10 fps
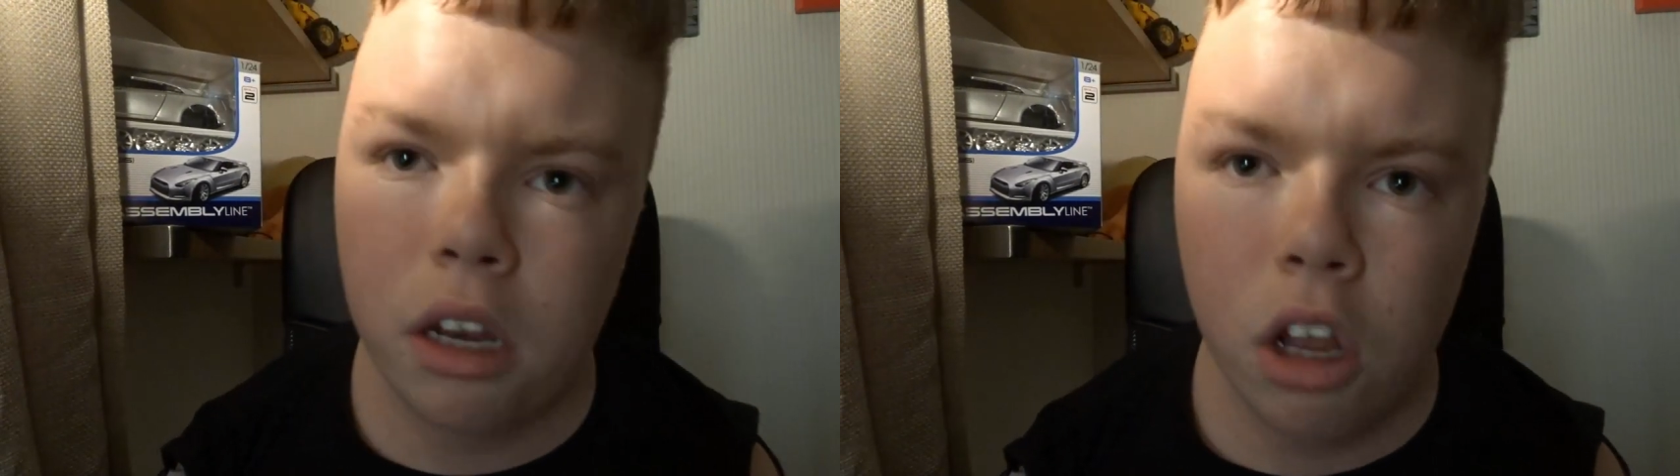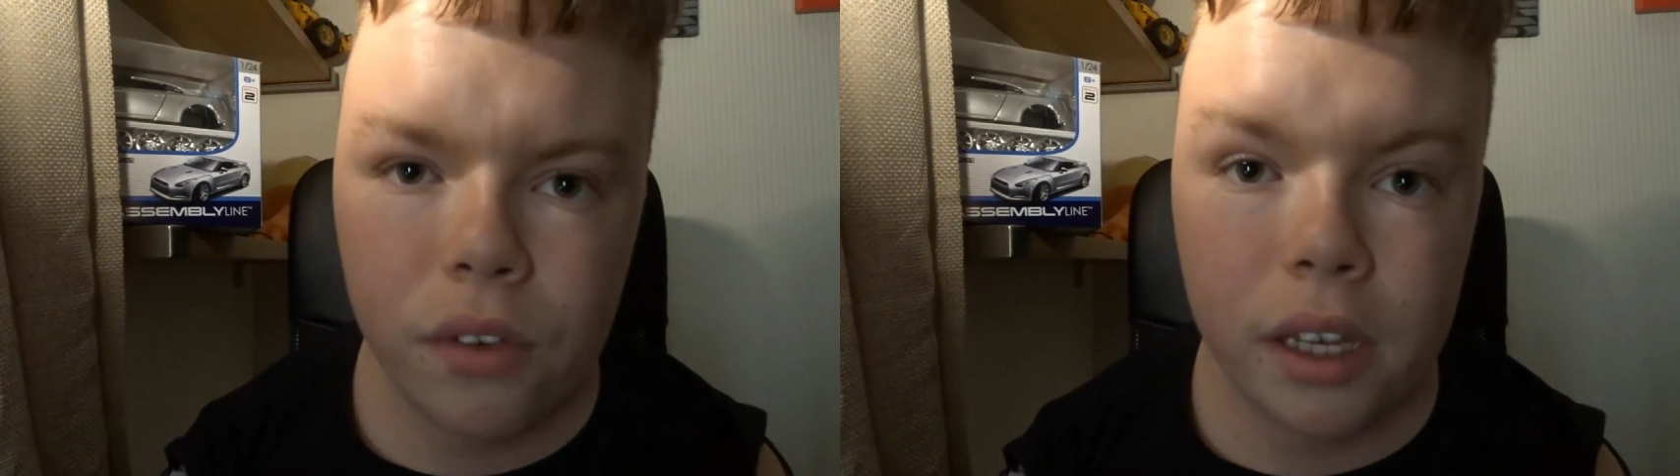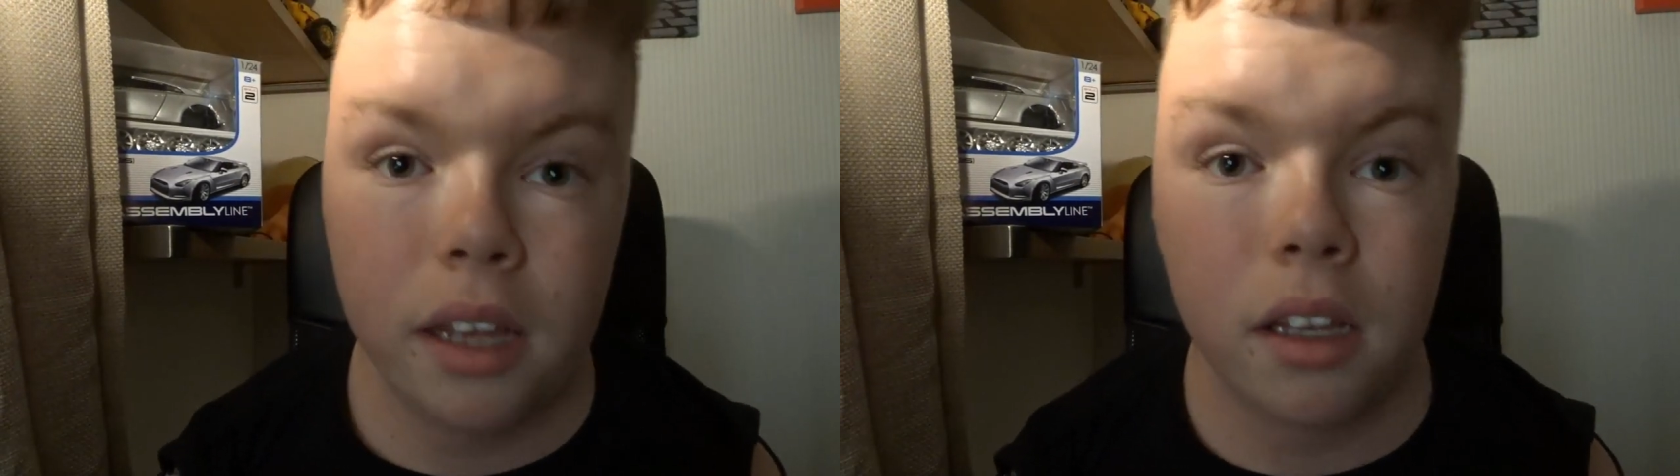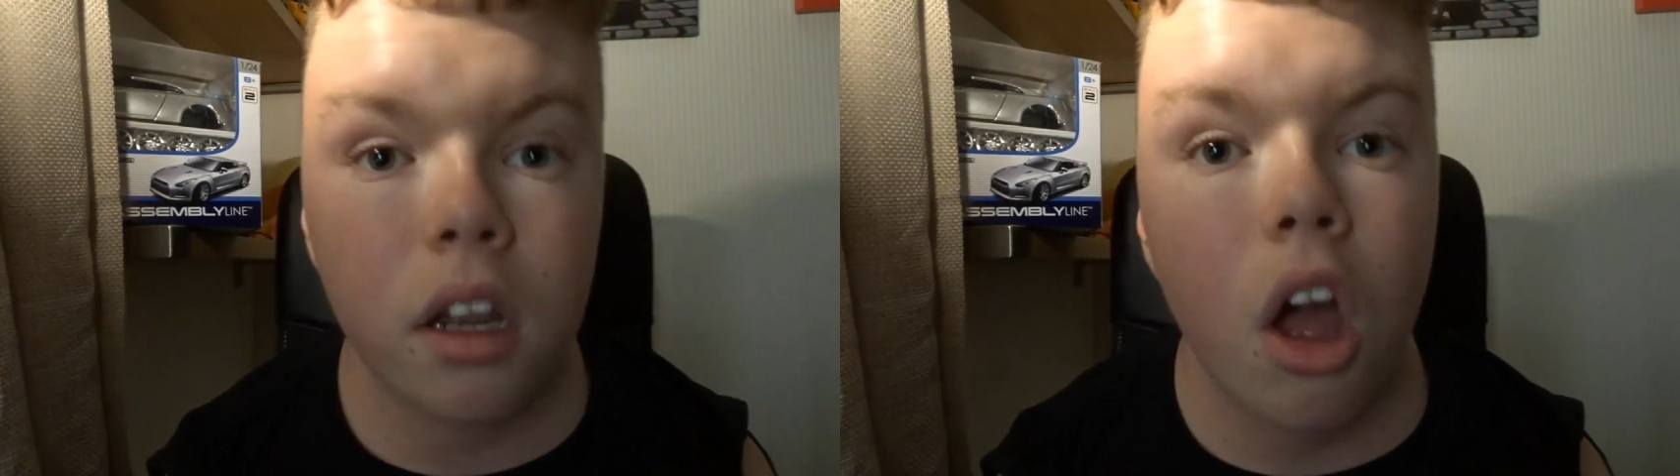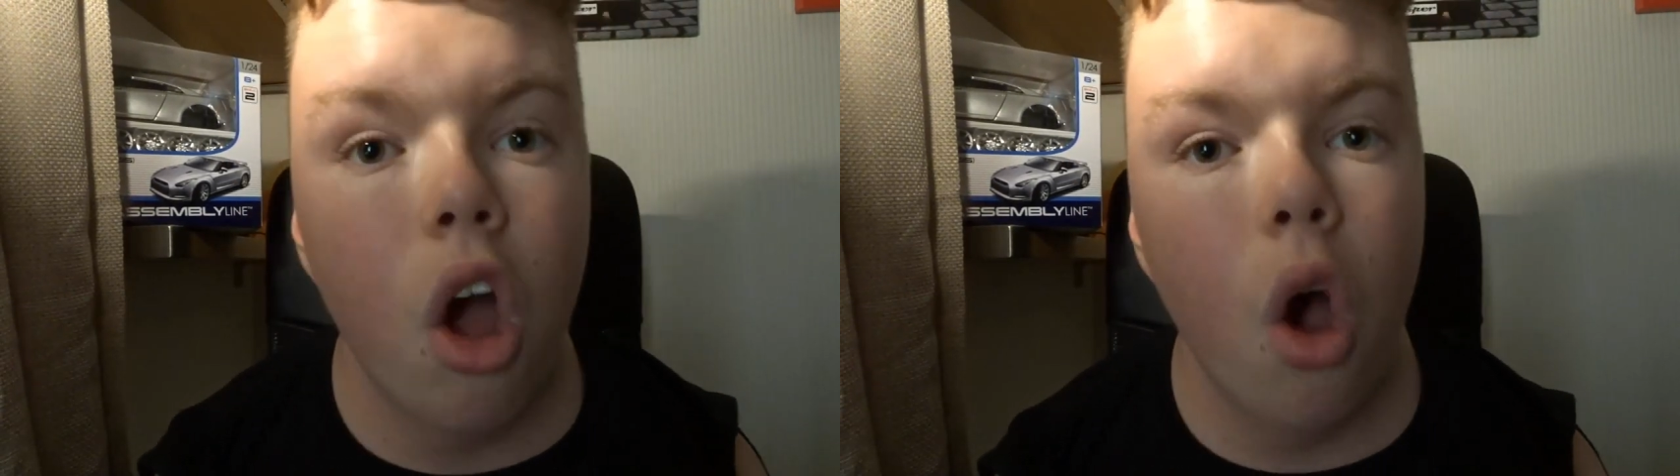notified
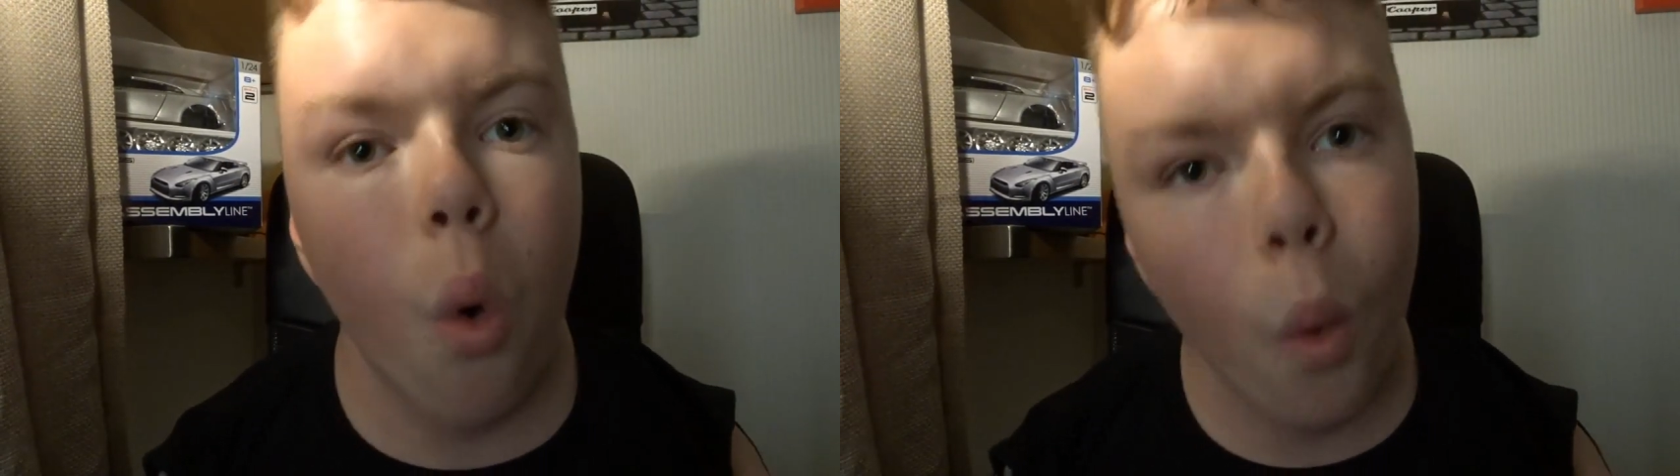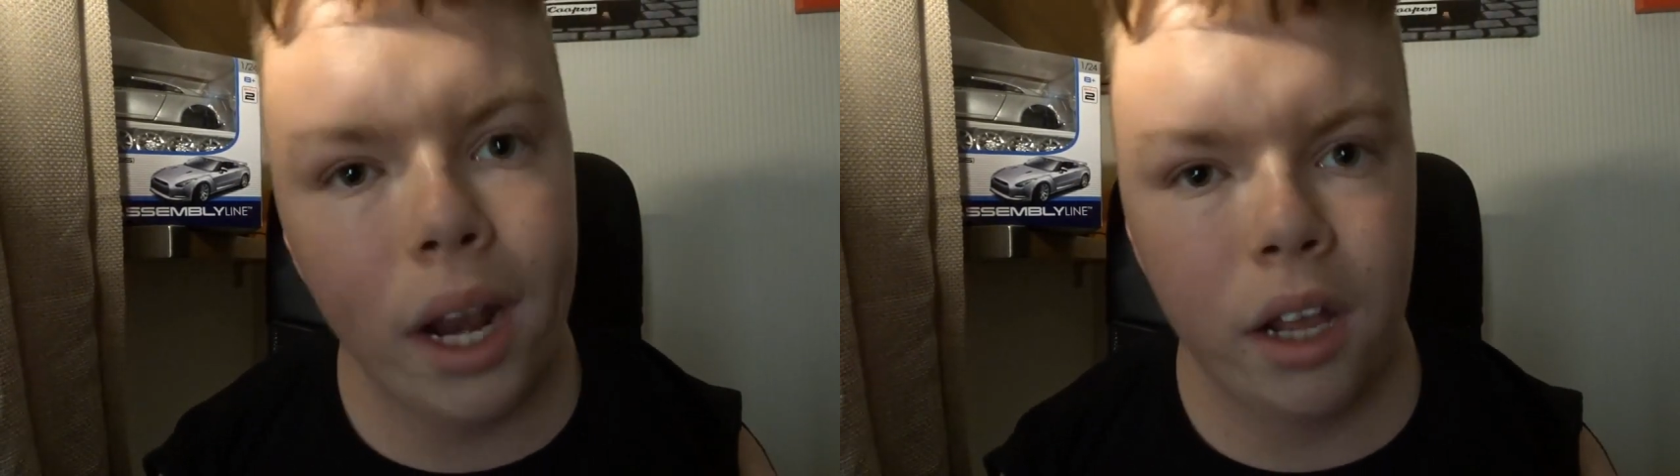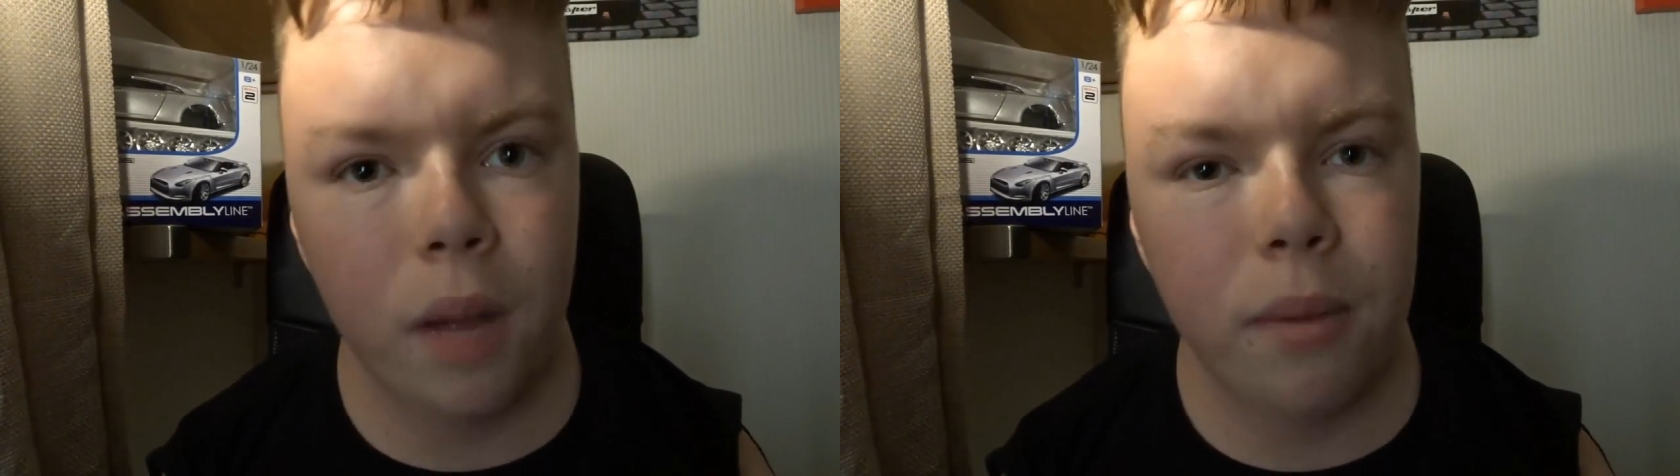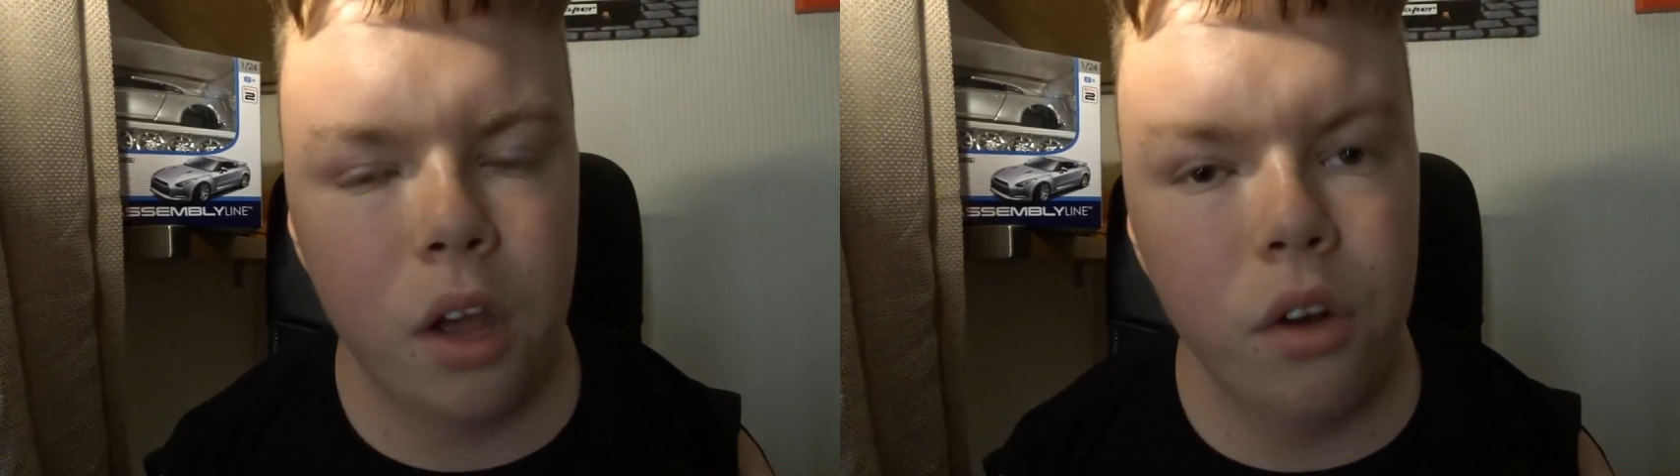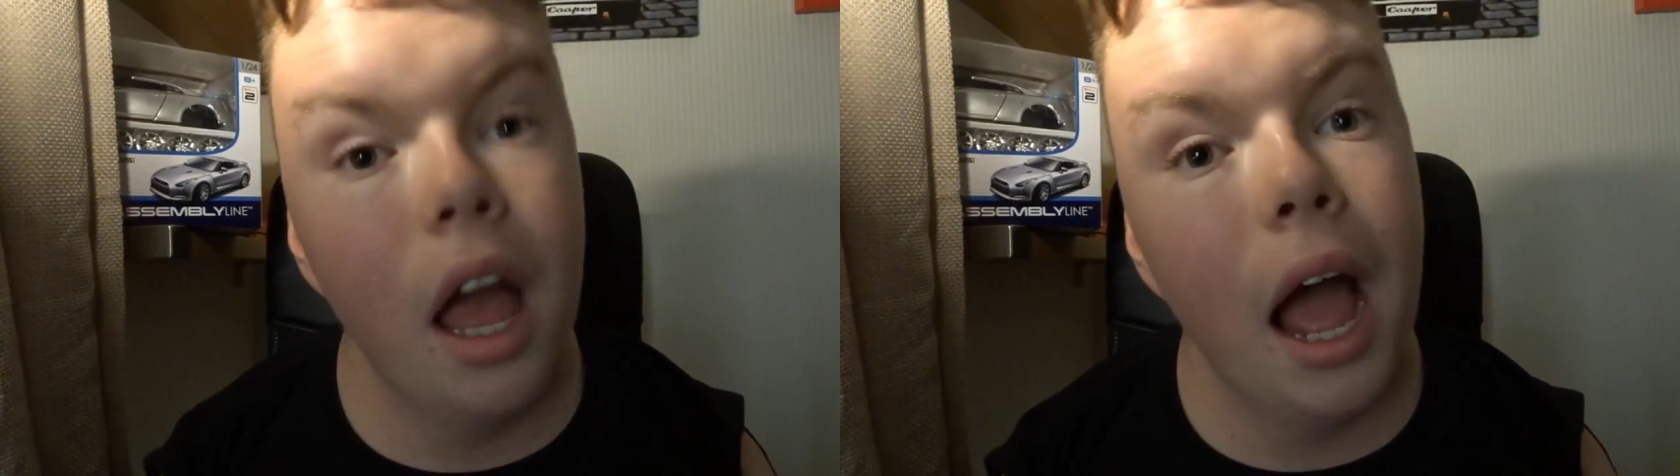when I
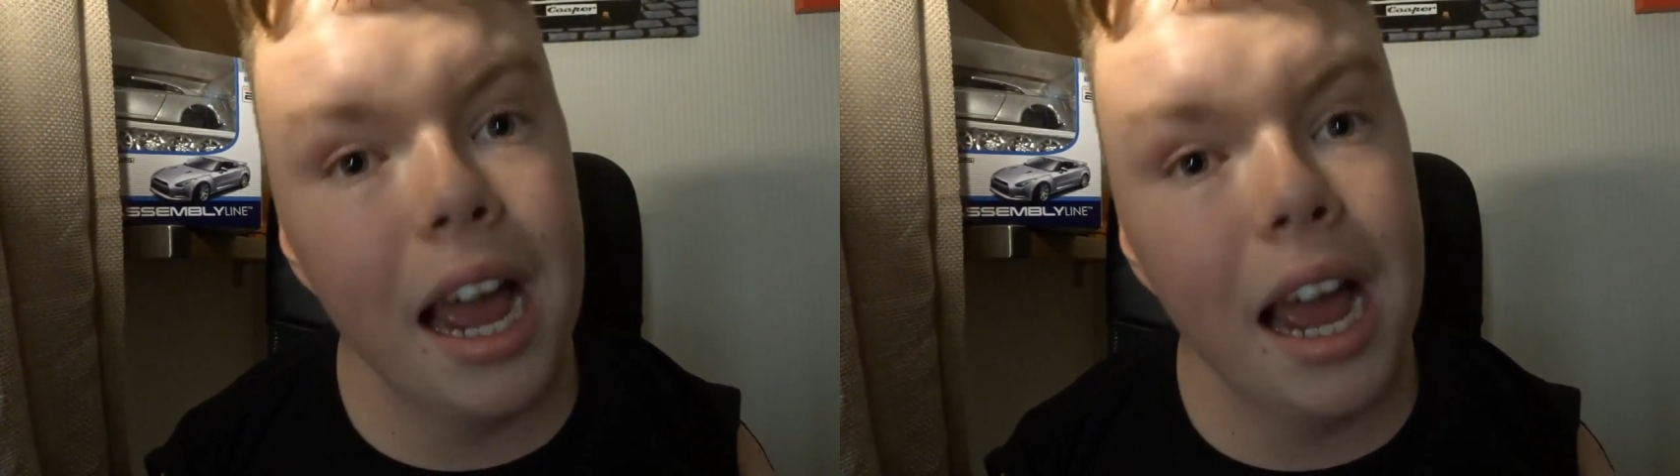upload.